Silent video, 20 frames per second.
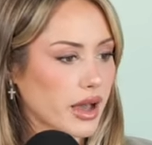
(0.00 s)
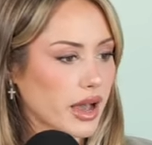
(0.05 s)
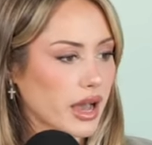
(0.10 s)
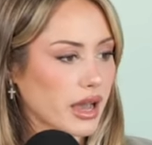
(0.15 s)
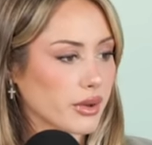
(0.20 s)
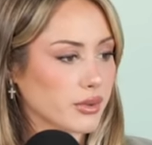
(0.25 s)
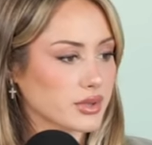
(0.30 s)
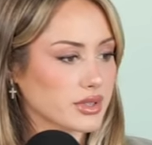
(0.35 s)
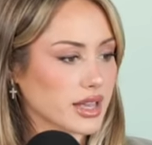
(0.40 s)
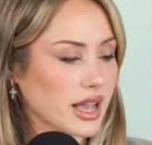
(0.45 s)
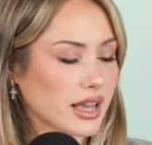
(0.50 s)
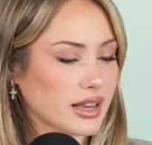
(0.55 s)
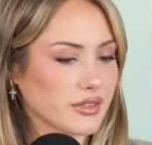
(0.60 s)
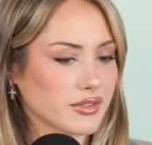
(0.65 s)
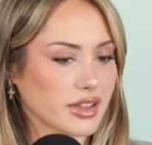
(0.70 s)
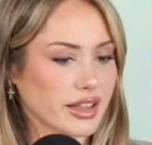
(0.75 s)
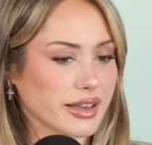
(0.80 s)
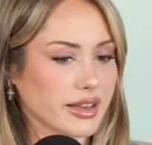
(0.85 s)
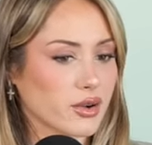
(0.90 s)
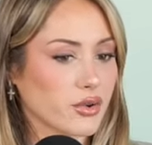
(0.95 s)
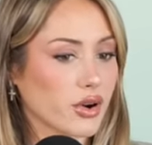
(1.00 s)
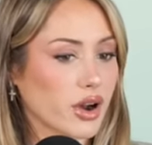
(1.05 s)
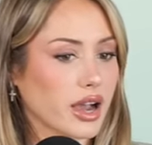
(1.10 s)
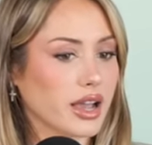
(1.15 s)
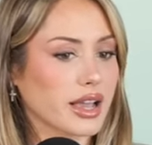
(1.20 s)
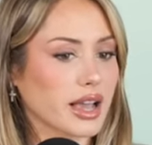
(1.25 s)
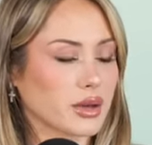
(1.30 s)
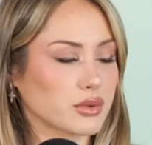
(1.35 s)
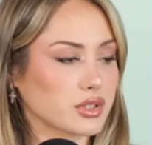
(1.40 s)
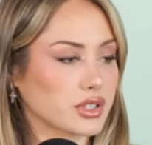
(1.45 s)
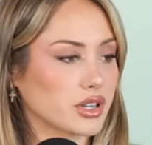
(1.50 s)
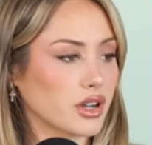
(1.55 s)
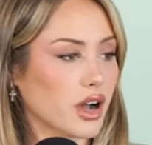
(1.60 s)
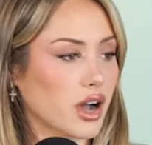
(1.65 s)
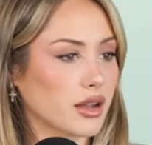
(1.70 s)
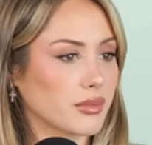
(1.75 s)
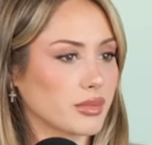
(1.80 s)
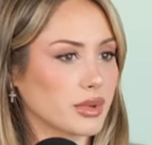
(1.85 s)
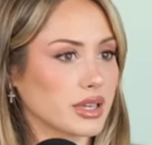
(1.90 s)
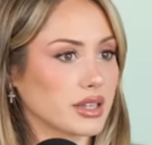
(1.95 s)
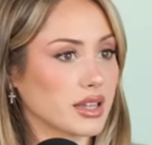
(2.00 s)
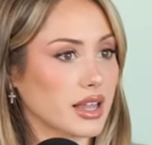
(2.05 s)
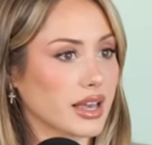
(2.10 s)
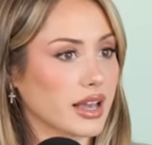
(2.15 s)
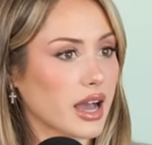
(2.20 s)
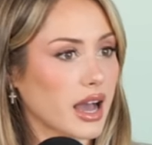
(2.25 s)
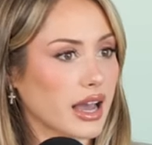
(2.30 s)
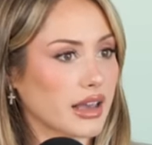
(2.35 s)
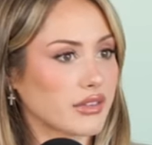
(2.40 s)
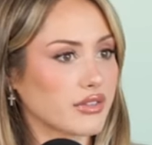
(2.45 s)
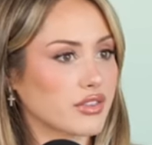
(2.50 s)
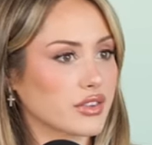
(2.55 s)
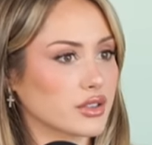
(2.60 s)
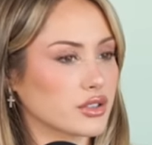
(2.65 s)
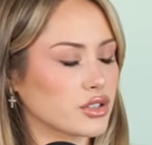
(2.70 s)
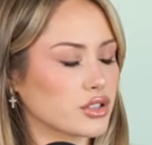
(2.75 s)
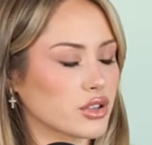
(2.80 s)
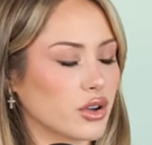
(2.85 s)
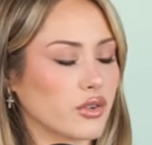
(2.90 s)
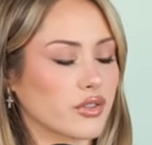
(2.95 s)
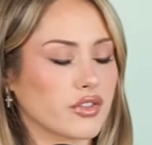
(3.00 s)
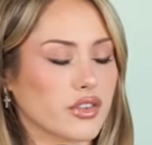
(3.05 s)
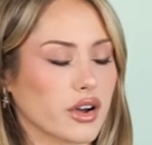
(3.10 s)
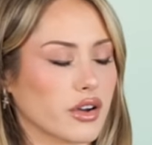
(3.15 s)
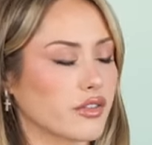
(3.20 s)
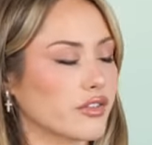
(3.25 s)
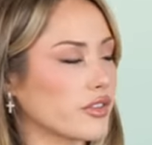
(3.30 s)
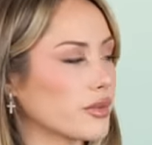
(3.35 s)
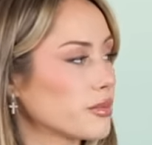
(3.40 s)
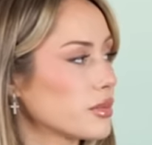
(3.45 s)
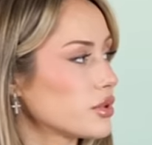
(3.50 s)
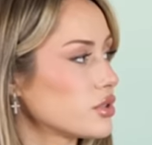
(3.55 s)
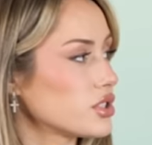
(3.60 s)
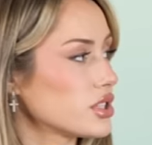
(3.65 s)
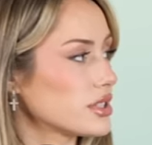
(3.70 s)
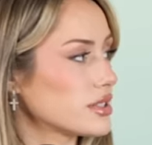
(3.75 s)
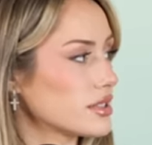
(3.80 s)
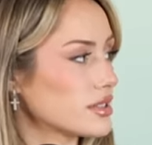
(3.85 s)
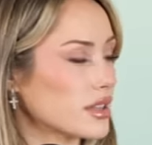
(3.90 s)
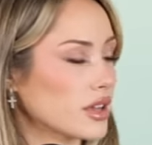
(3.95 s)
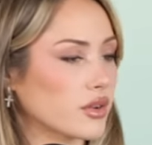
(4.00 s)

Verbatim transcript: I was kind of like crying out to God, being like, I feel so far from you, Jesus.